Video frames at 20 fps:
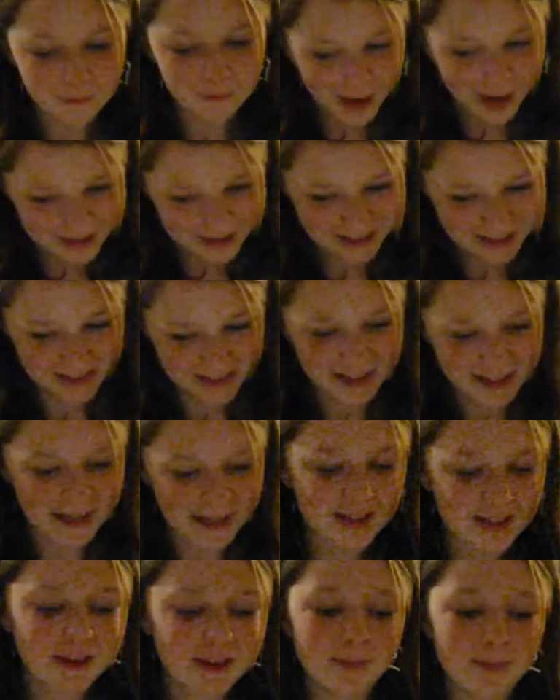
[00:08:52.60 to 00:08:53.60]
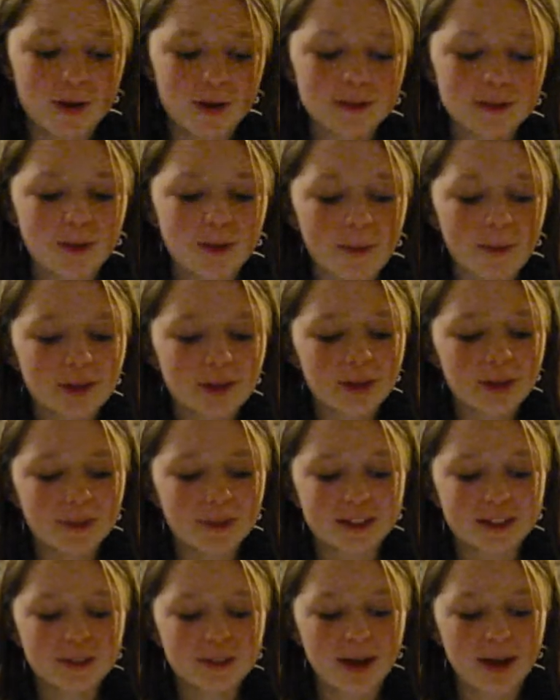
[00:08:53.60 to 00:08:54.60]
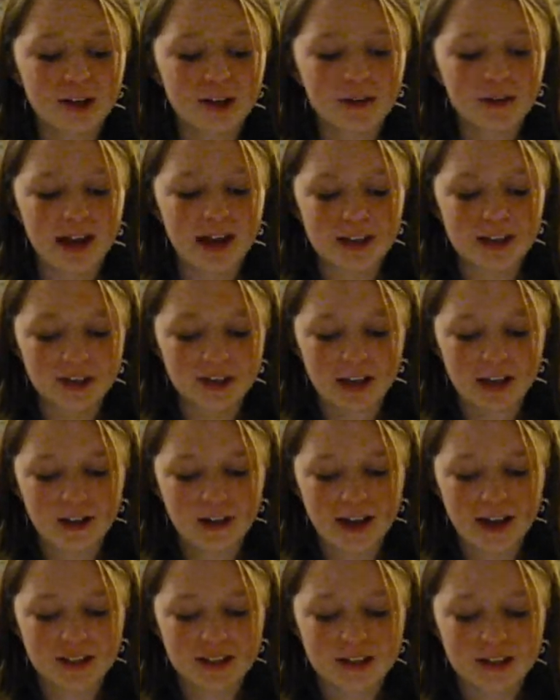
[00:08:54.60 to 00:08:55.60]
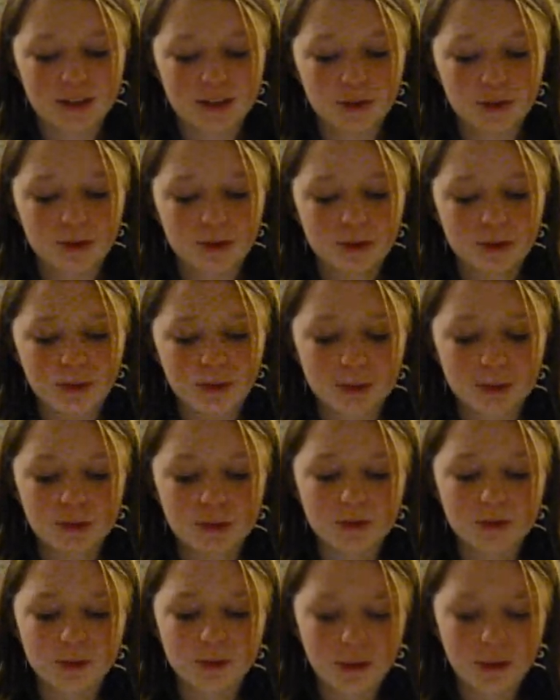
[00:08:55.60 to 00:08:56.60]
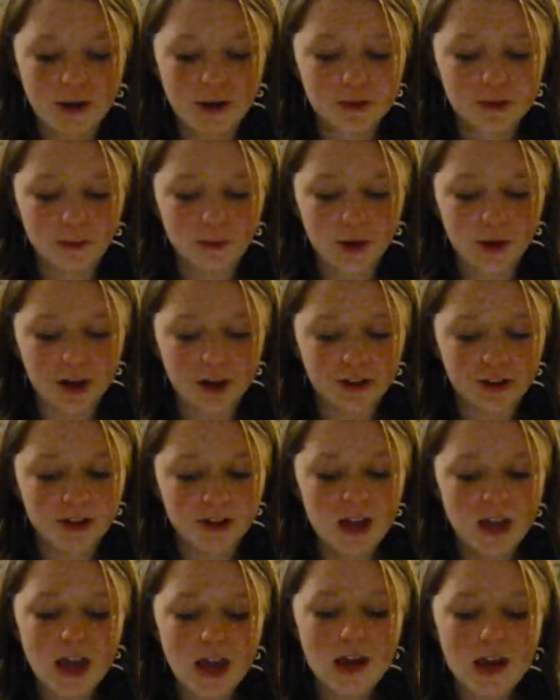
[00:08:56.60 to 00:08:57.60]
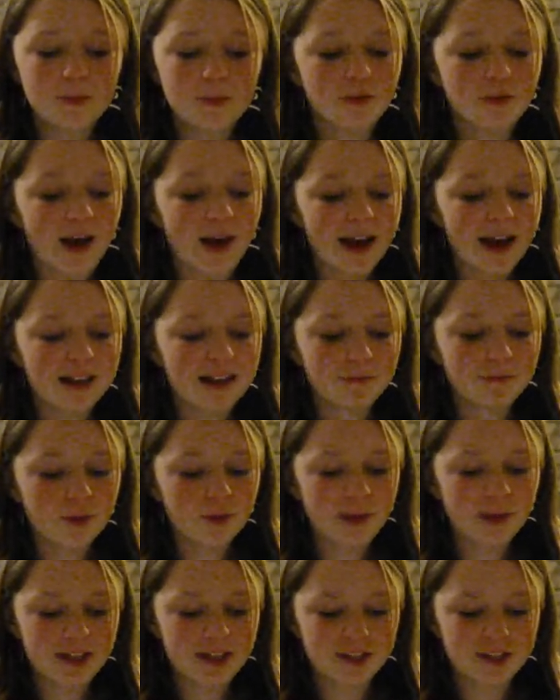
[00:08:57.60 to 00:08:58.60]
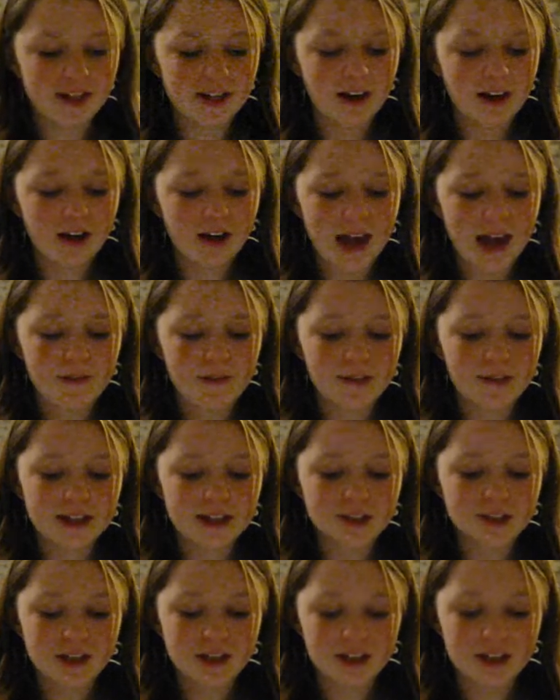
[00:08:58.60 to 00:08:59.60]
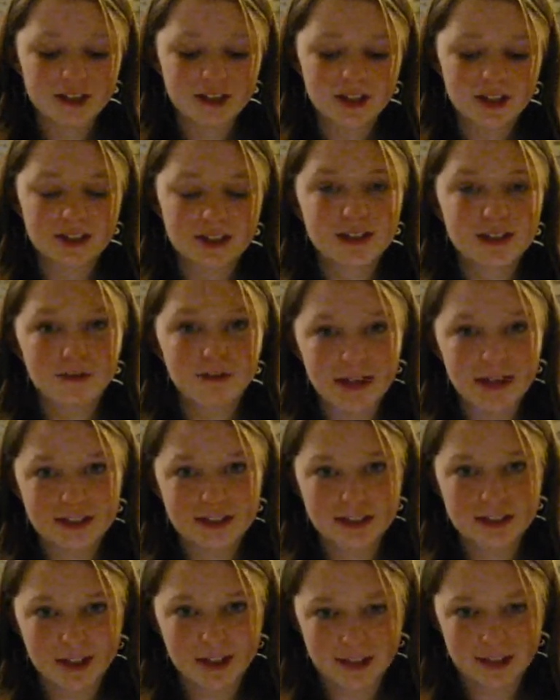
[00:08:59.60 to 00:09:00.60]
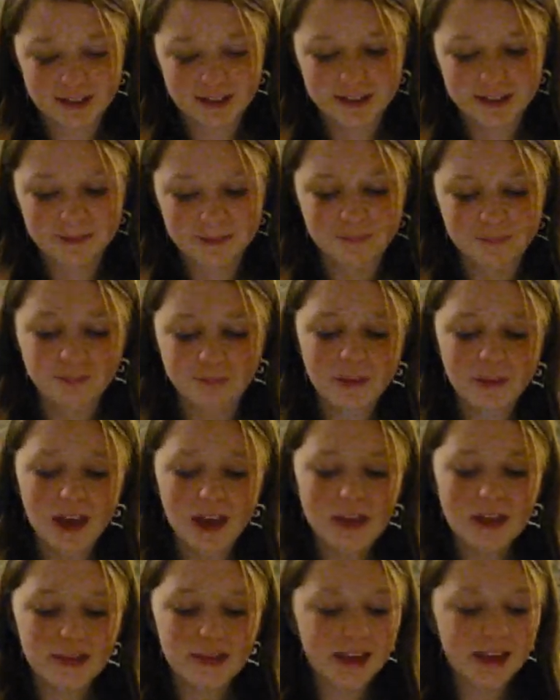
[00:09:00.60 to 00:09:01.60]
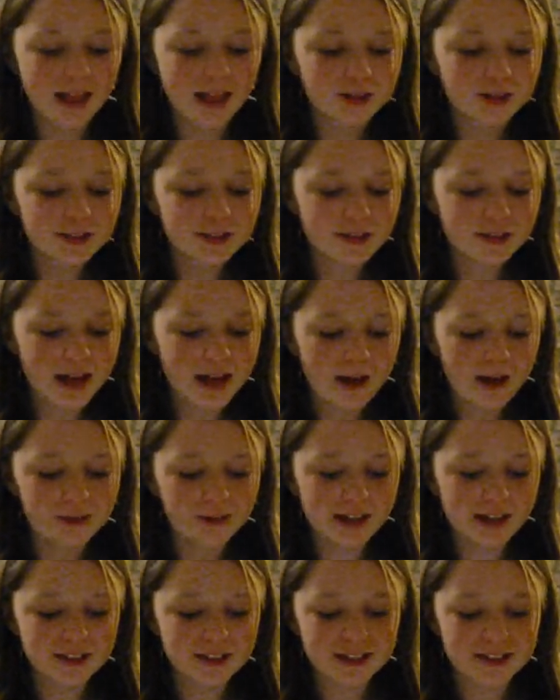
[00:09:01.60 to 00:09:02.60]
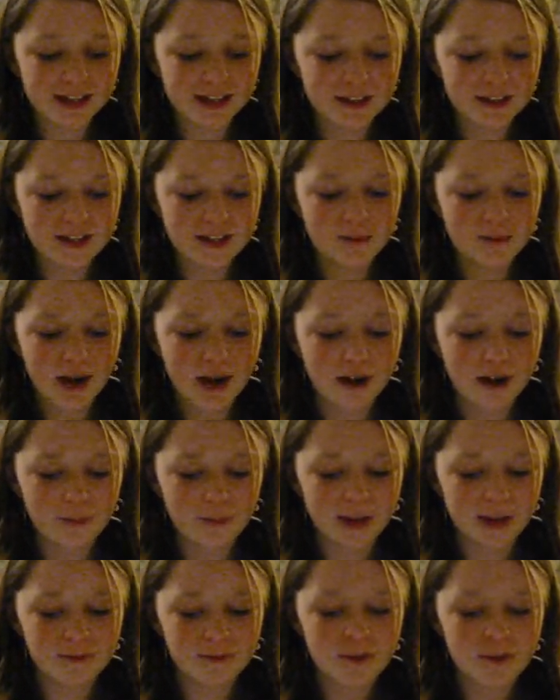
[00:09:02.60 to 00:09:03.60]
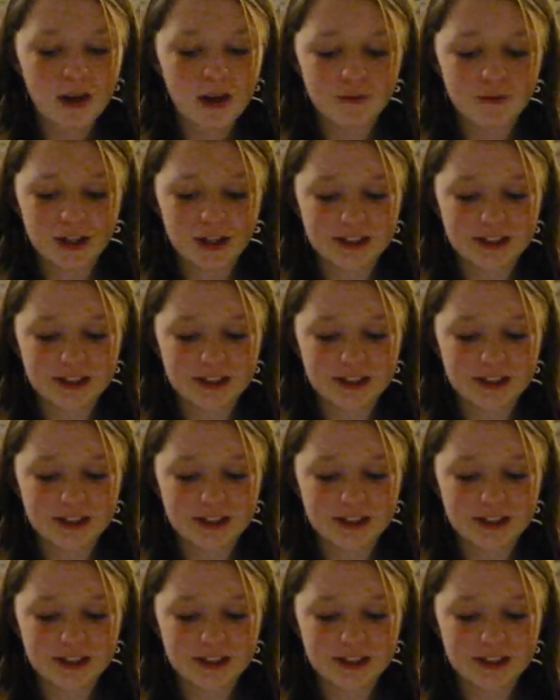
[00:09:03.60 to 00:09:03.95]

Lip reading: Presently, the most popular winter recreation areas throughout the world provide information on avalanche conditions to visitors. The Yellowstone Avalanche Center in Wyoming, for